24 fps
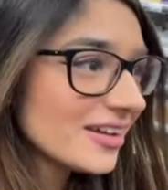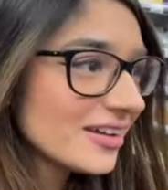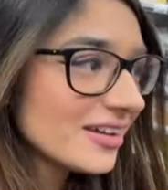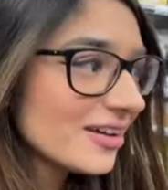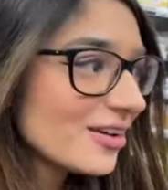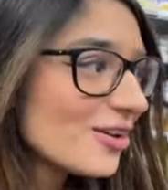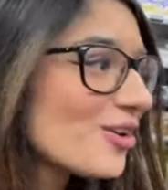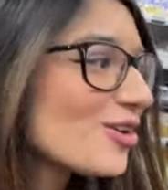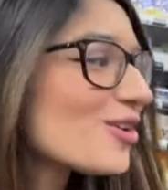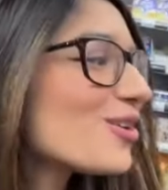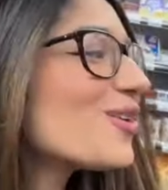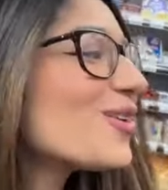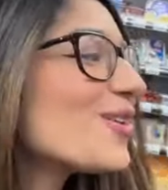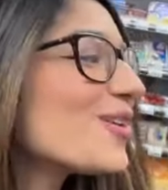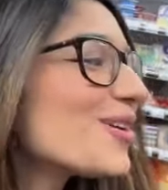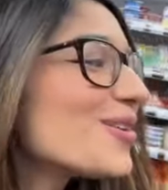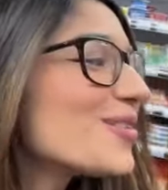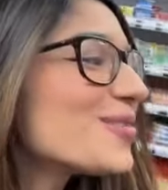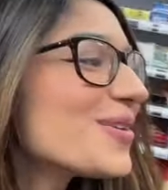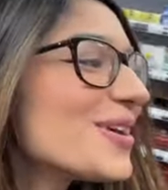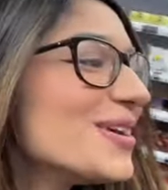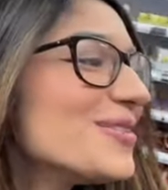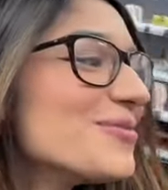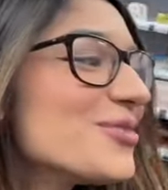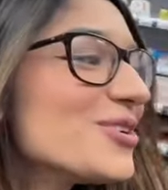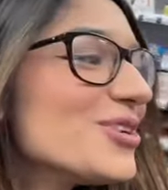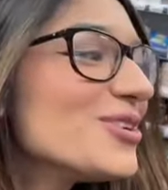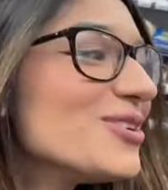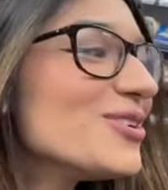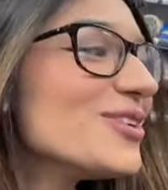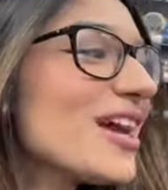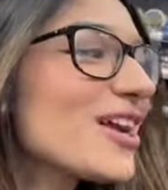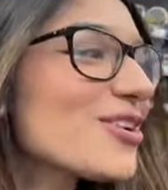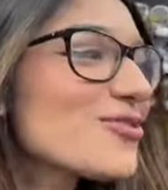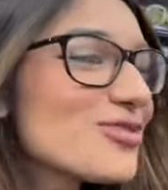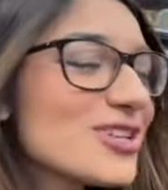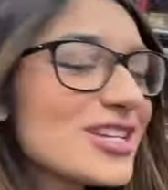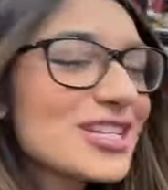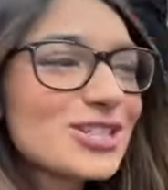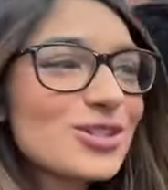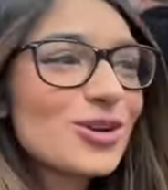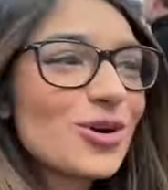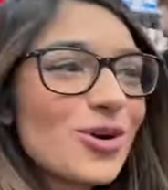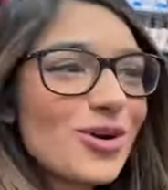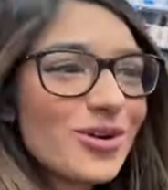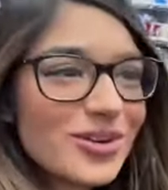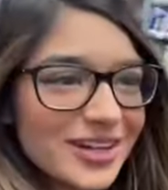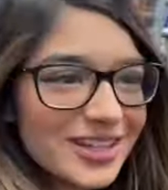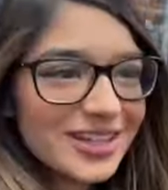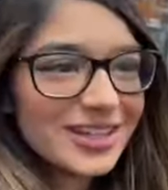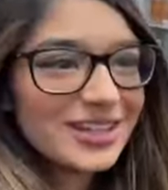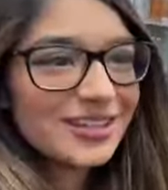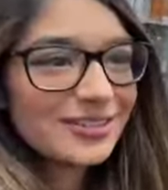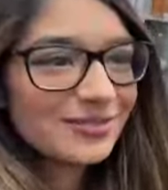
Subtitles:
Oh, when will you like restock on it?